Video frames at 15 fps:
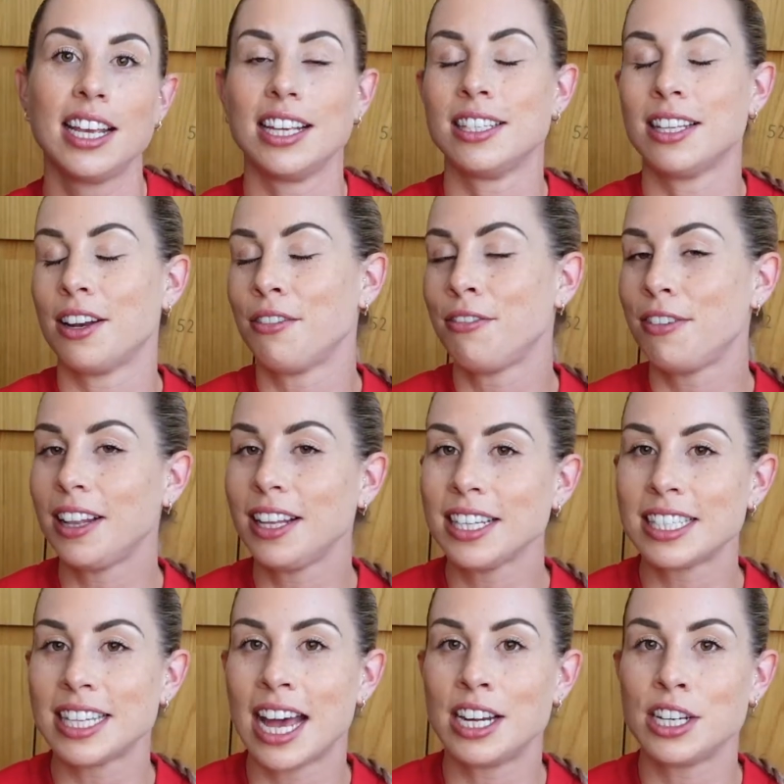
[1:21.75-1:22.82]
Is it a filling
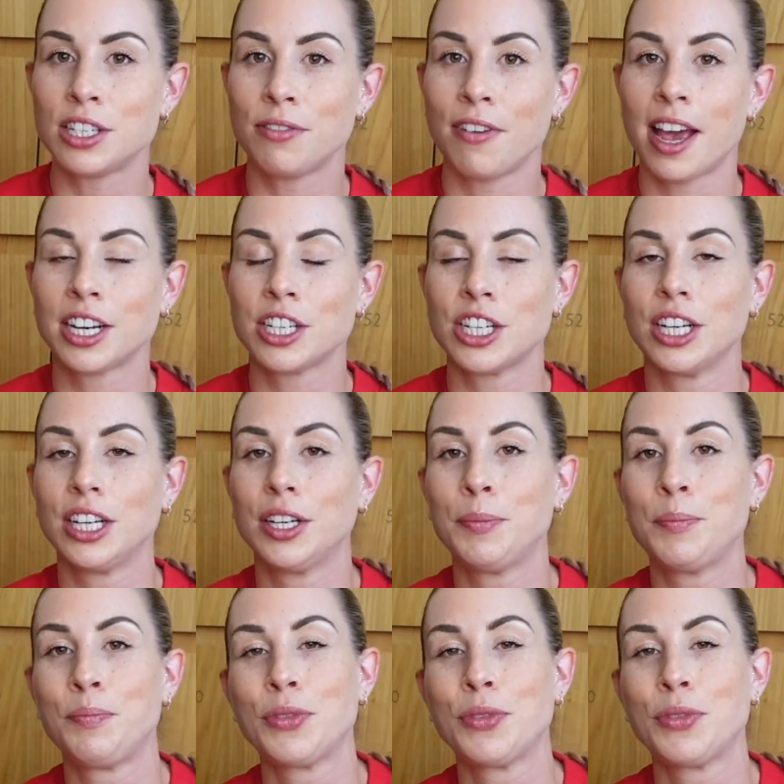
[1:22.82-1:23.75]
satisfaction?